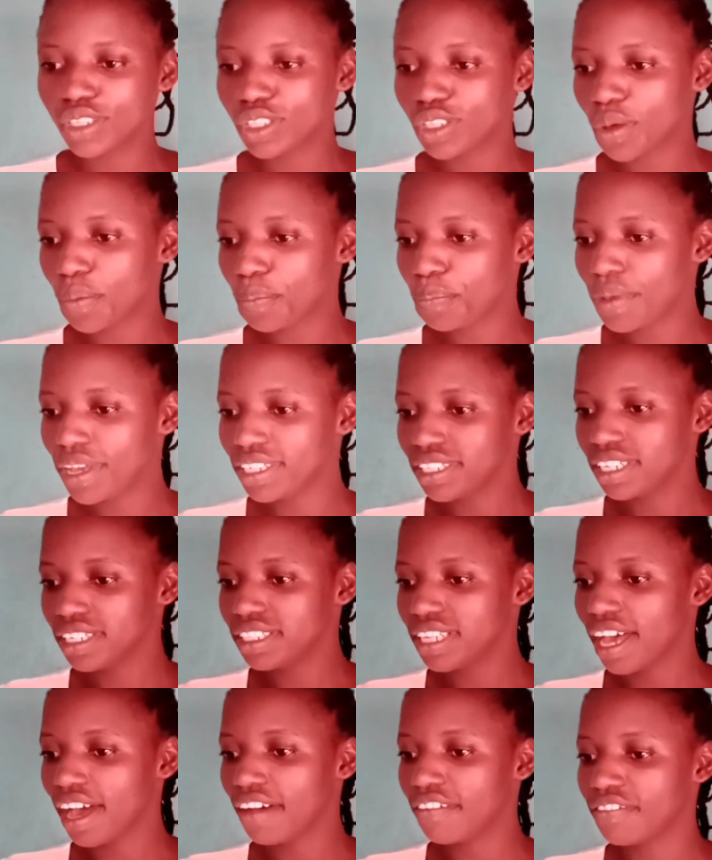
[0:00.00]
Some
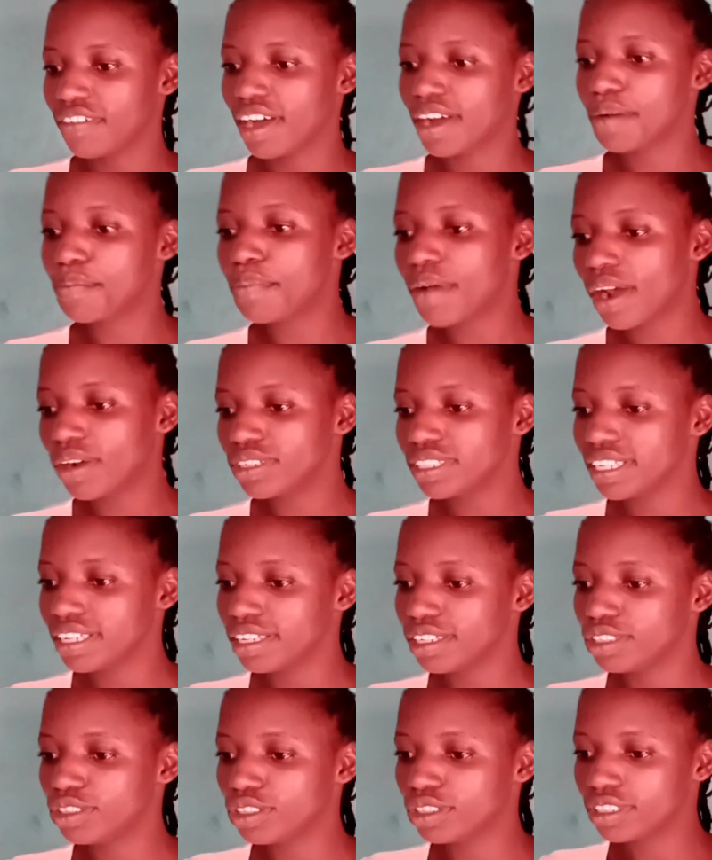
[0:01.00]
patients have about
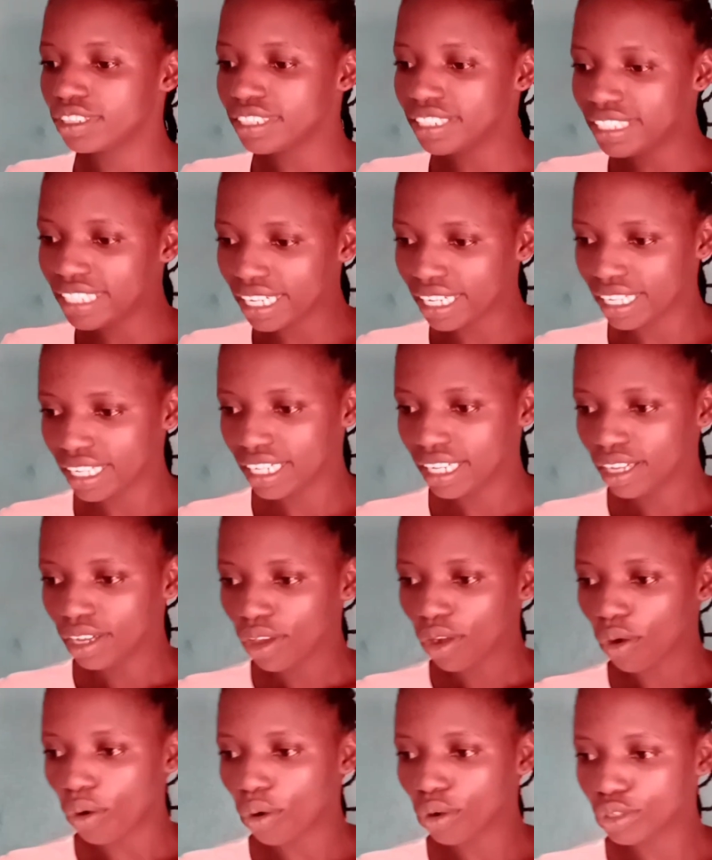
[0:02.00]
a day
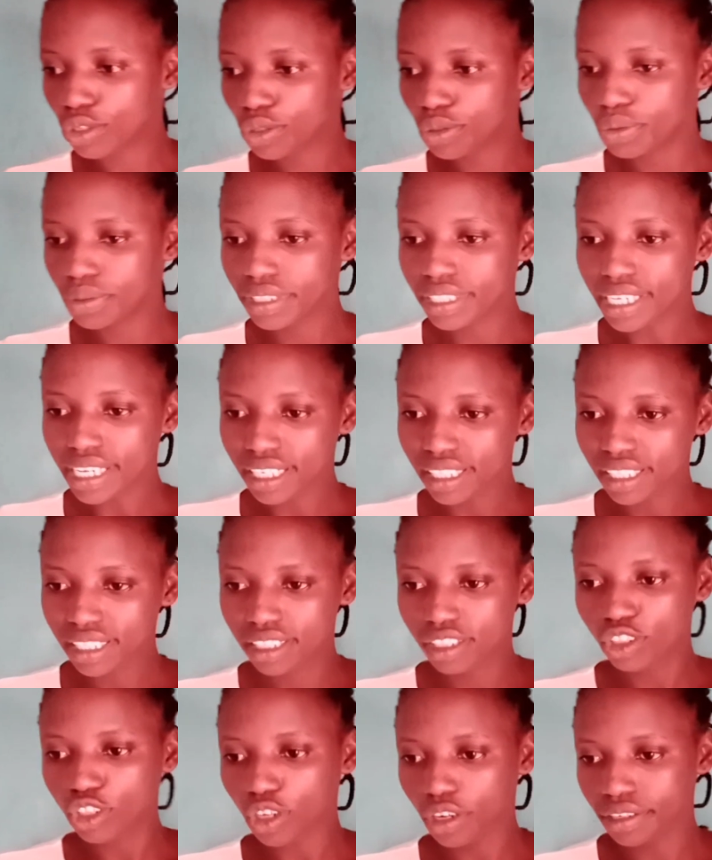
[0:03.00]
or 2
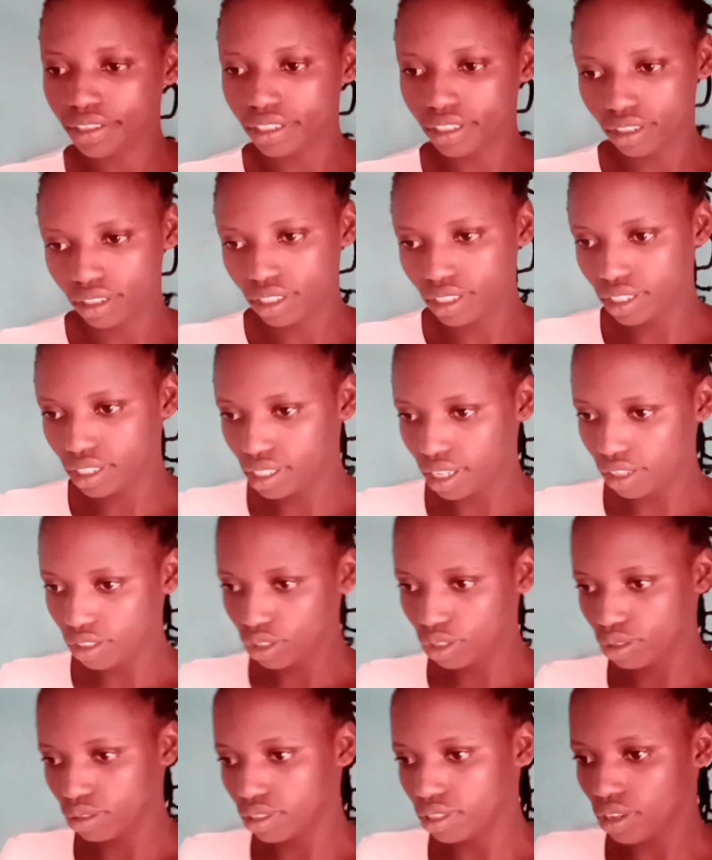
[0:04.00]
days journey
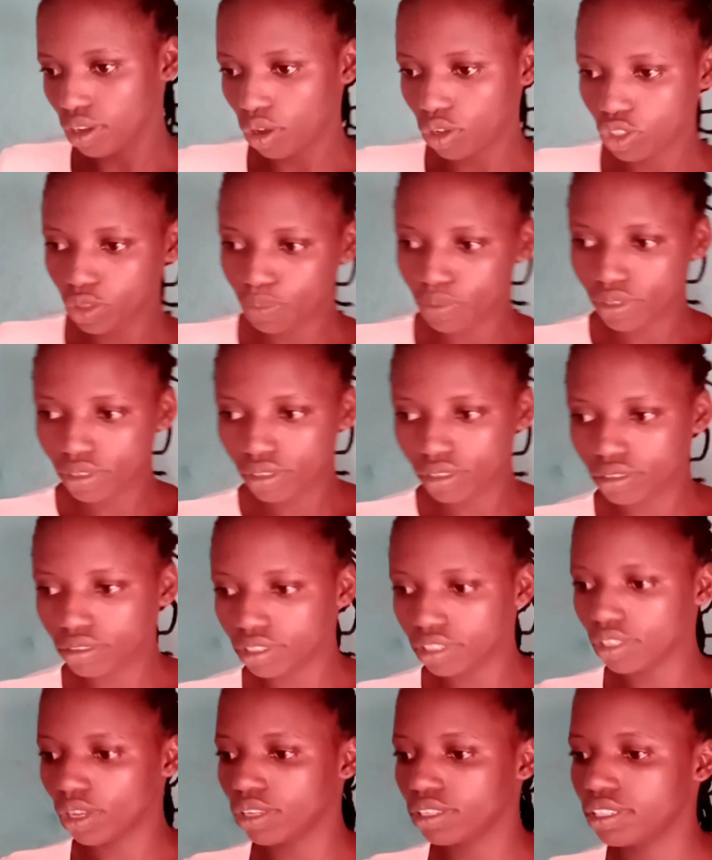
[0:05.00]
distance to the hospital,
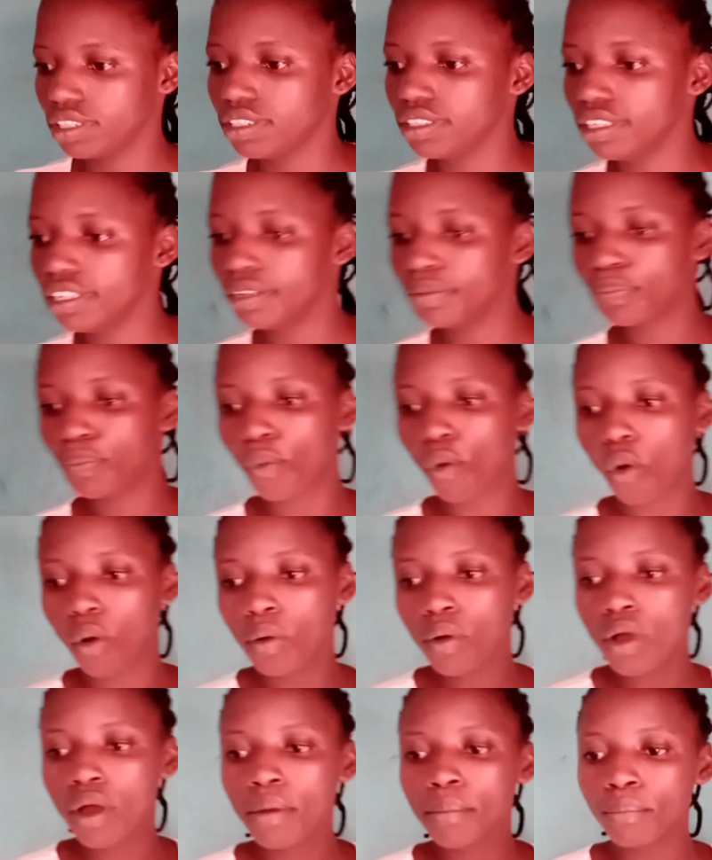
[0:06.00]
resulting in
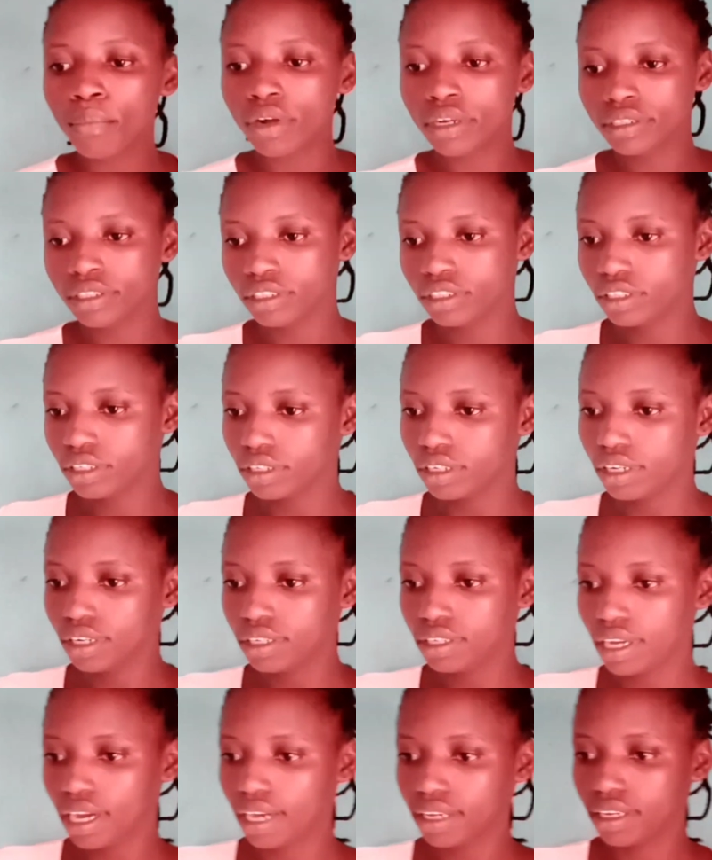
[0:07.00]
poor
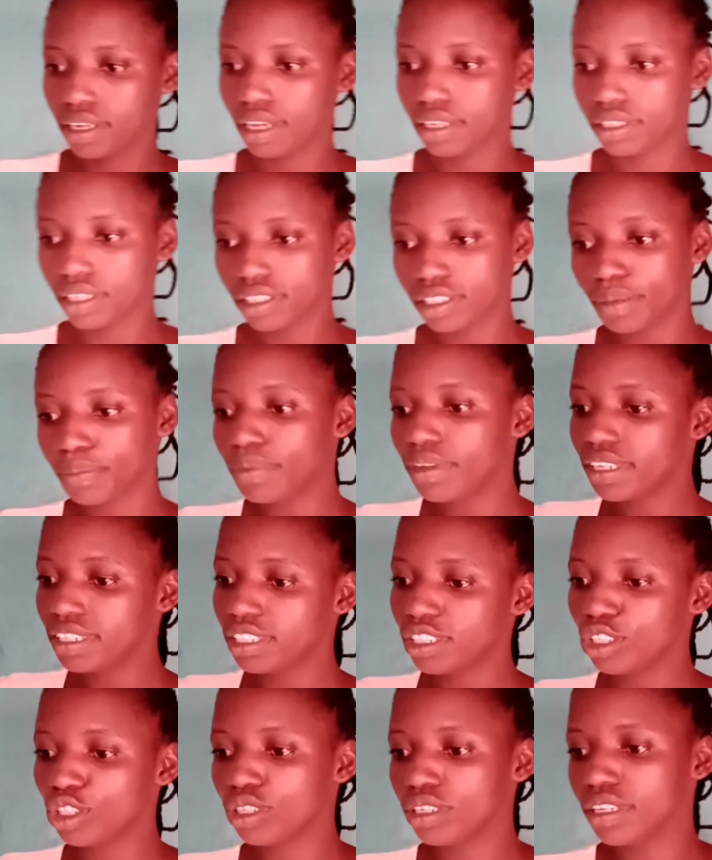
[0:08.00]
monitoring and
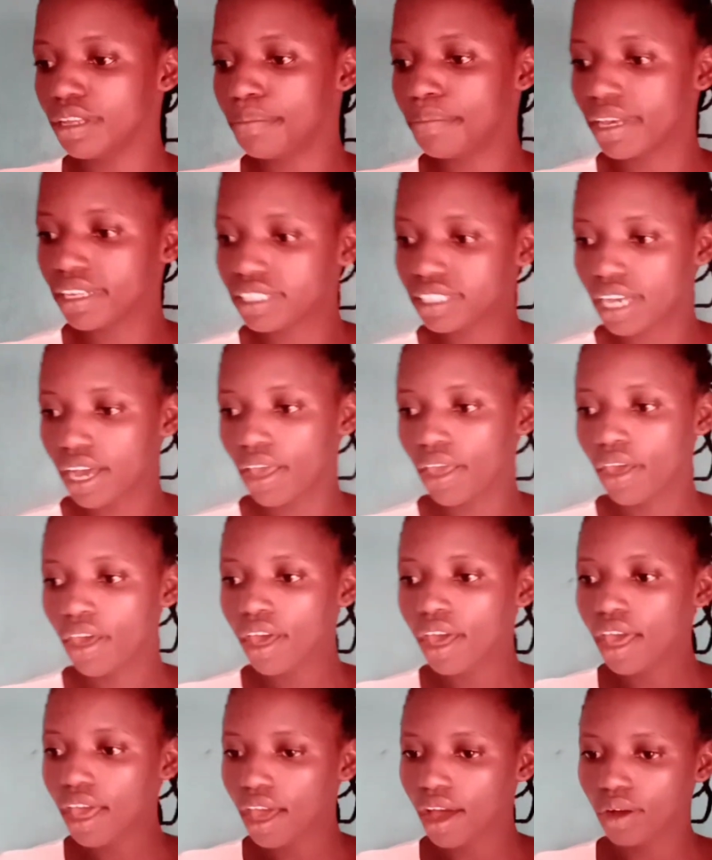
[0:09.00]
accessibility to the mental
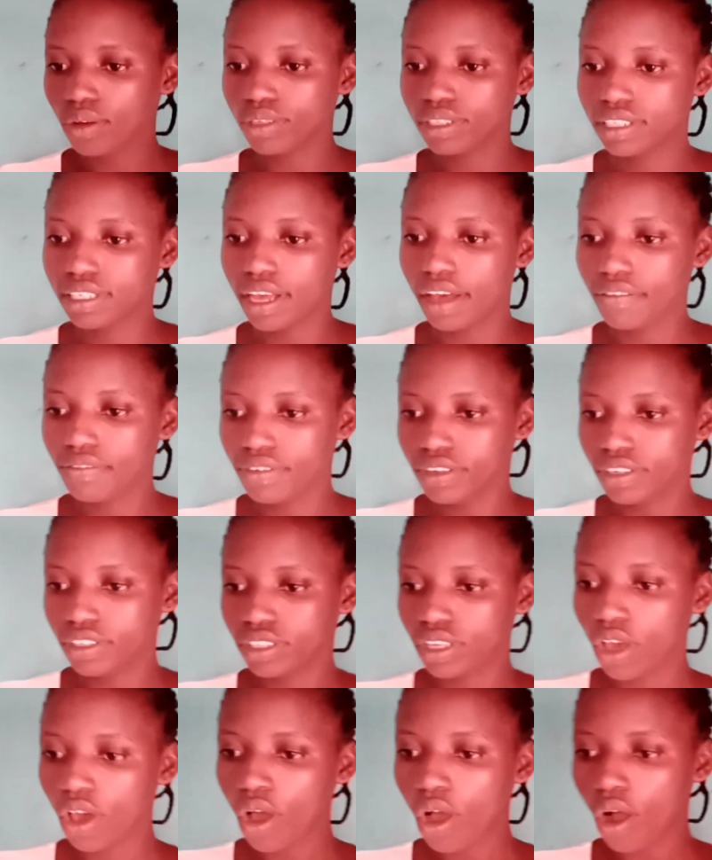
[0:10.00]
health
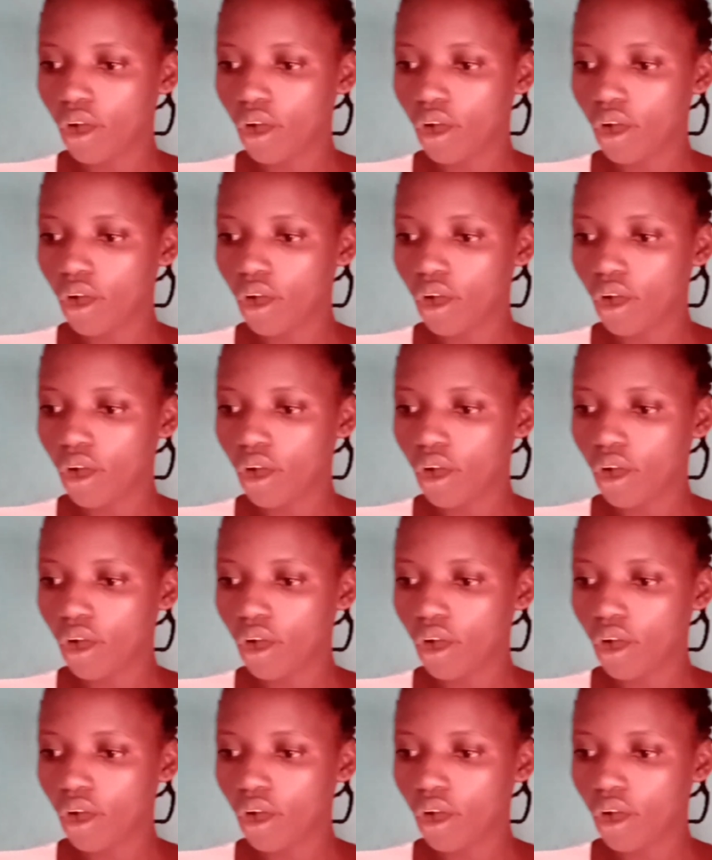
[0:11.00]
service.